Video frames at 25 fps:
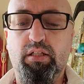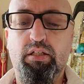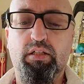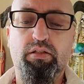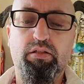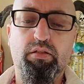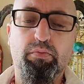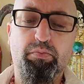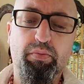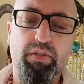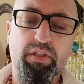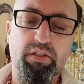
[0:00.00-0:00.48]

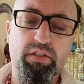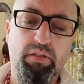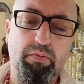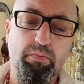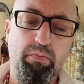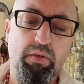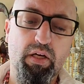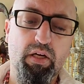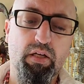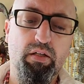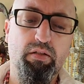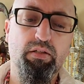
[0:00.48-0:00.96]
It's a piece of
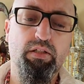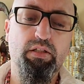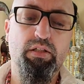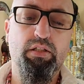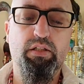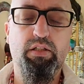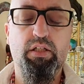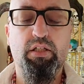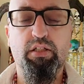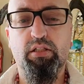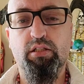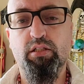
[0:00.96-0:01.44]
metal. It's
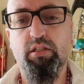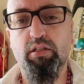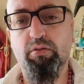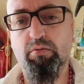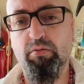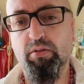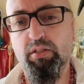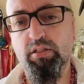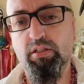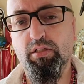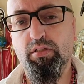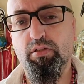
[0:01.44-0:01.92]
just a
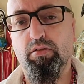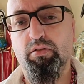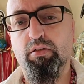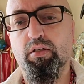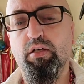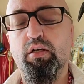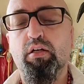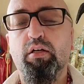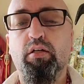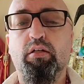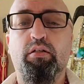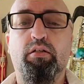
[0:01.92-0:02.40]
crystal.
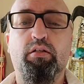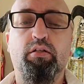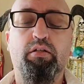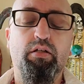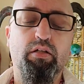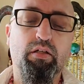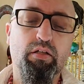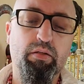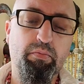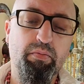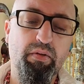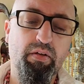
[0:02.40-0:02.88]
They're
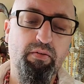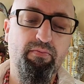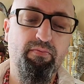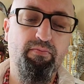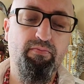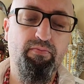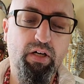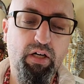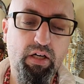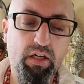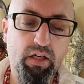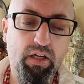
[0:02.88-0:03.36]
going to be
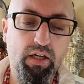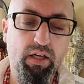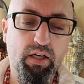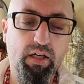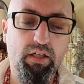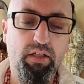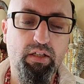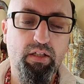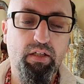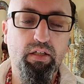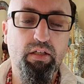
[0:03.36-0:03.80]
fine.